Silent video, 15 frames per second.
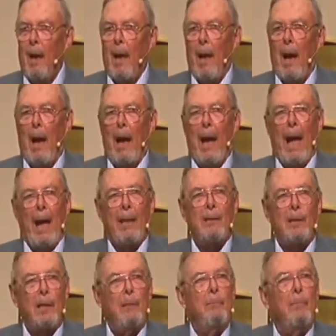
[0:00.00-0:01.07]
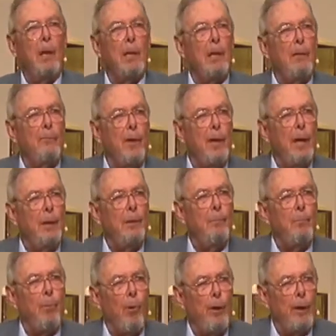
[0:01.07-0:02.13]
uh, at the
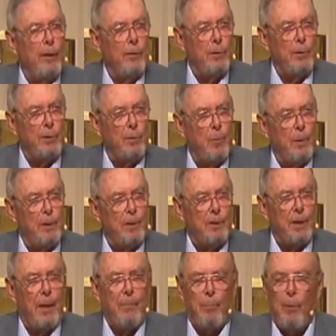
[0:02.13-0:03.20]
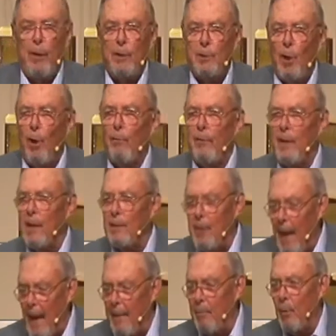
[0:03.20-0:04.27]
Milvian Bridge, which is a bridge over the
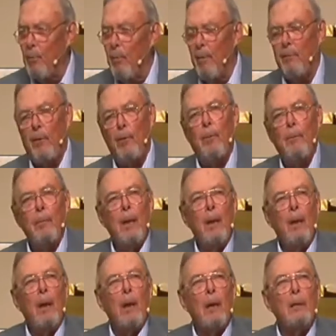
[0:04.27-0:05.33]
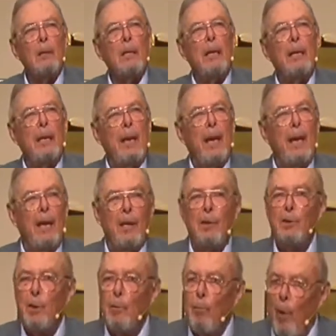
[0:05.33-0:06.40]
Tiber River leading
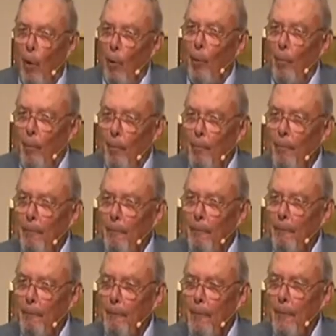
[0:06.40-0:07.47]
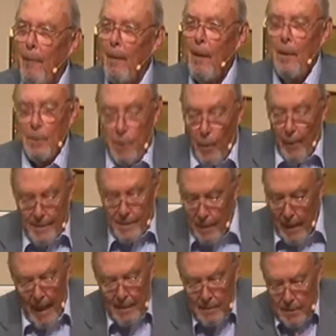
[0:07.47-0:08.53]
into Rome. So, as
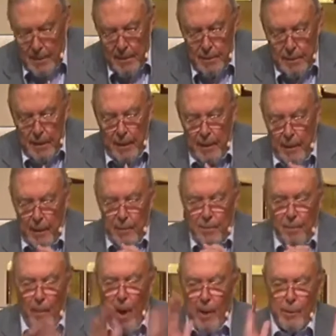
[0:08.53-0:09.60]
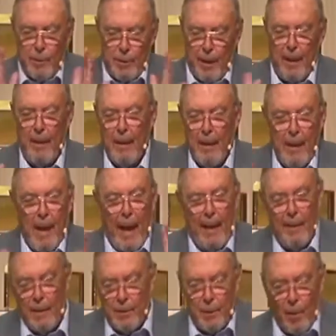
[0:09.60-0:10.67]
Constantine is marching,
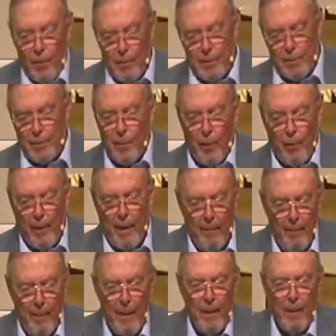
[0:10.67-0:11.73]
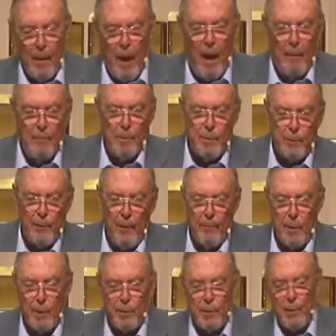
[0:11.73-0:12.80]
and this whole story comes
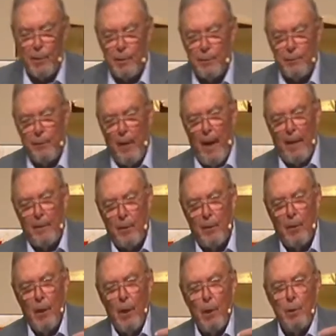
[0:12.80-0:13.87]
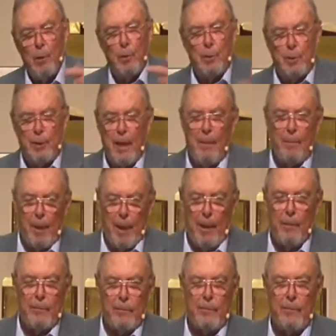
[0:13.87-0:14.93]
from the church father
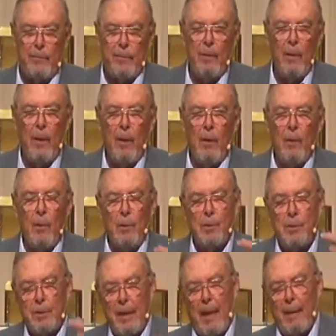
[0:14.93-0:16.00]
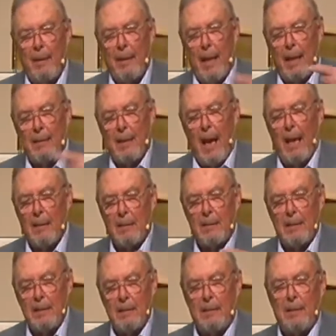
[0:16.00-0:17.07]
Eusebius, who said that
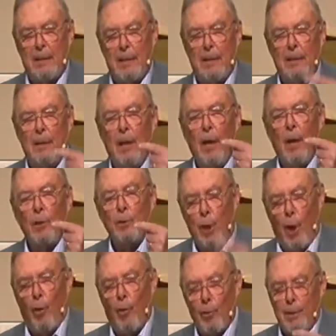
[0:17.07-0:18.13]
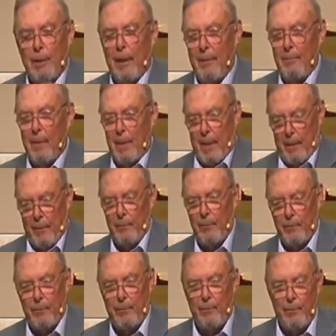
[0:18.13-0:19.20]
Constantine told him
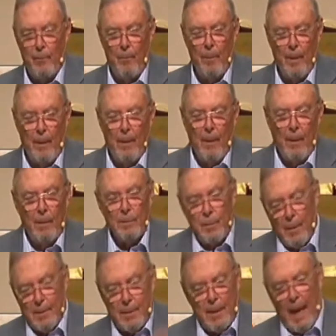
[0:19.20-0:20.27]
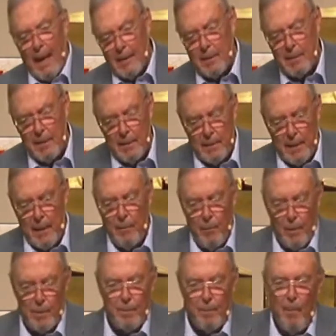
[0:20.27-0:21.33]
this. So, as Constantine
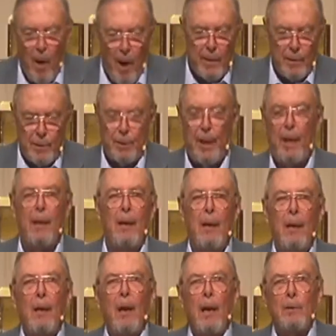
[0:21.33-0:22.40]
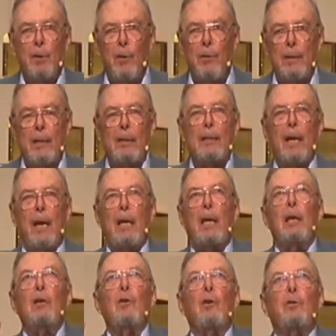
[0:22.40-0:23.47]
was marching during the day,
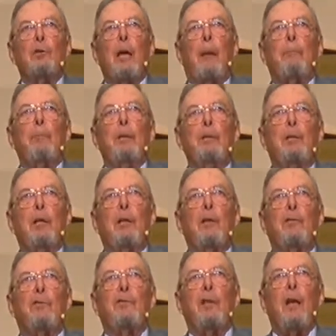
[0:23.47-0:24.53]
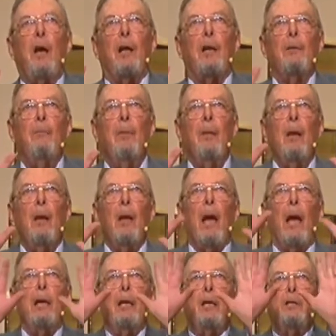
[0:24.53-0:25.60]
he looked up into the sun
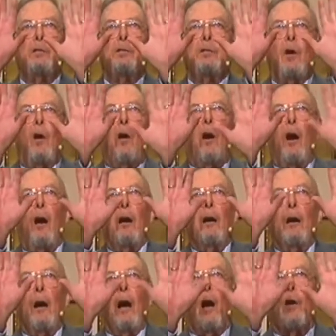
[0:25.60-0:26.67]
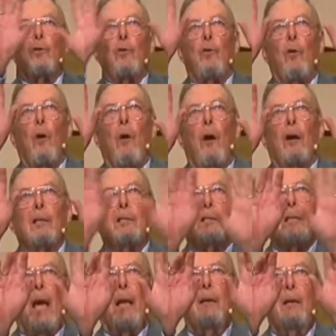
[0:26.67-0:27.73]
and he saw a
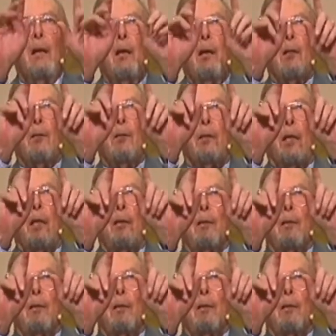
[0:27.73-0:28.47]
cross and the